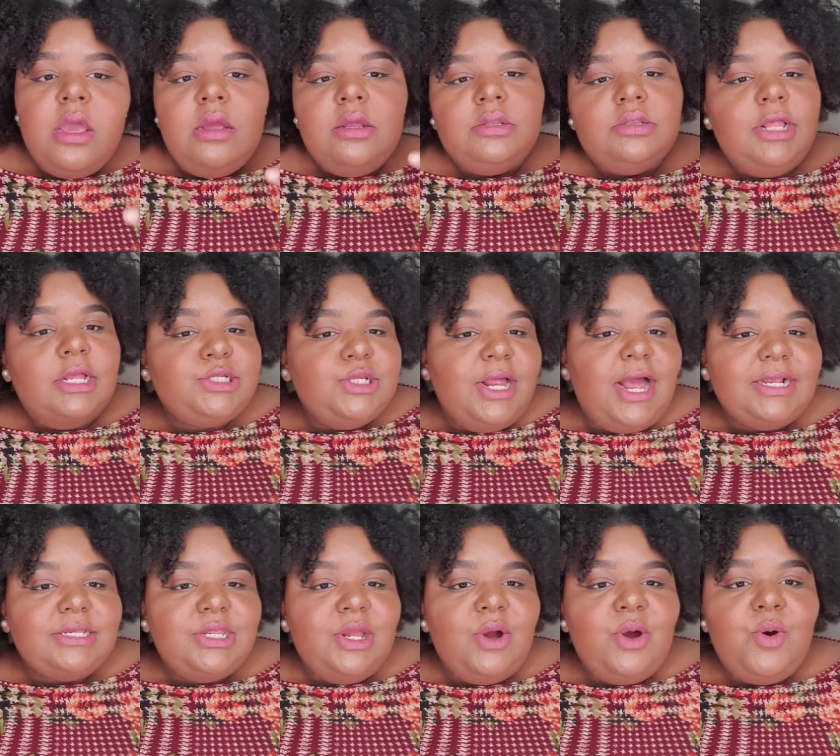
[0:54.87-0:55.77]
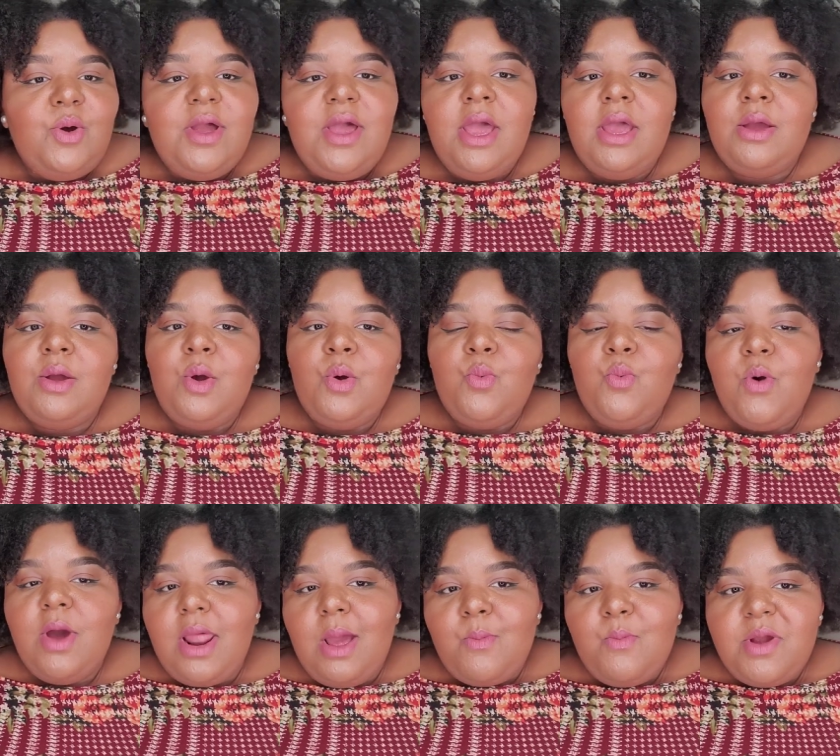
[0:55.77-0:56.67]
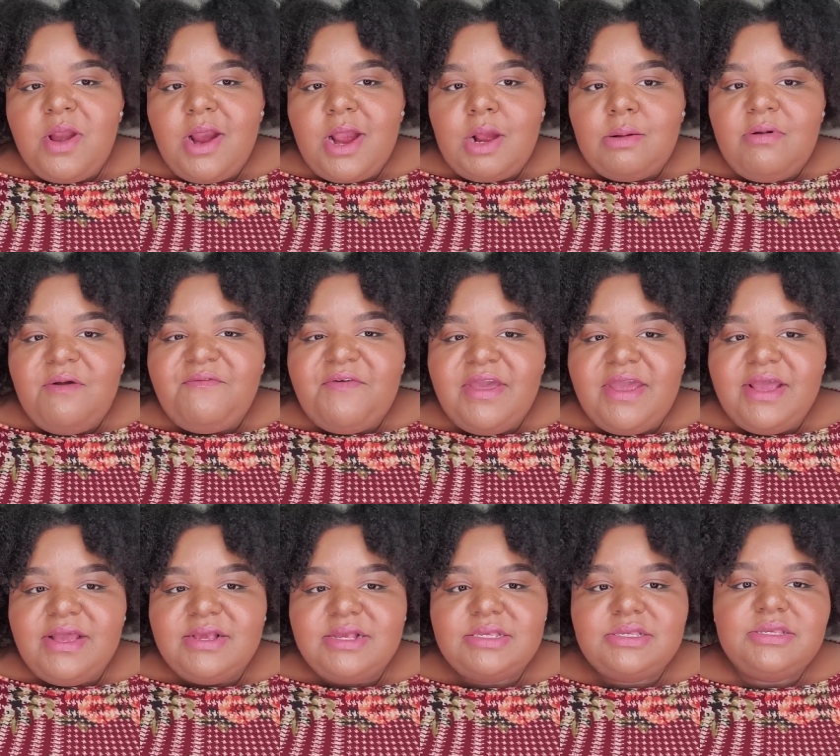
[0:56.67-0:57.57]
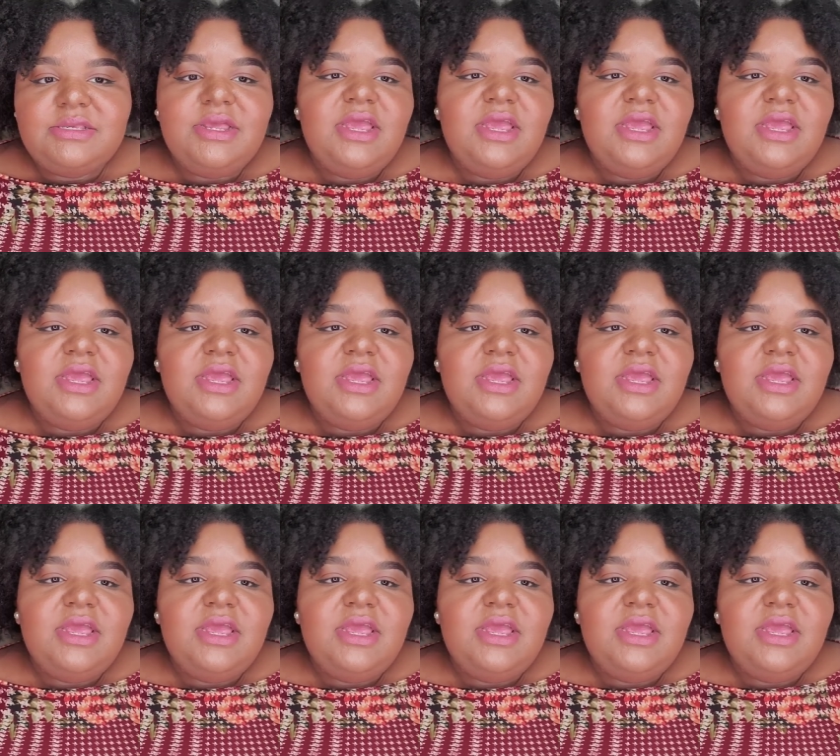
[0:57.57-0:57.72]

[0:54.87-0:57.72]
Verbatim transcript: let you guys know what I'm wearing on my face.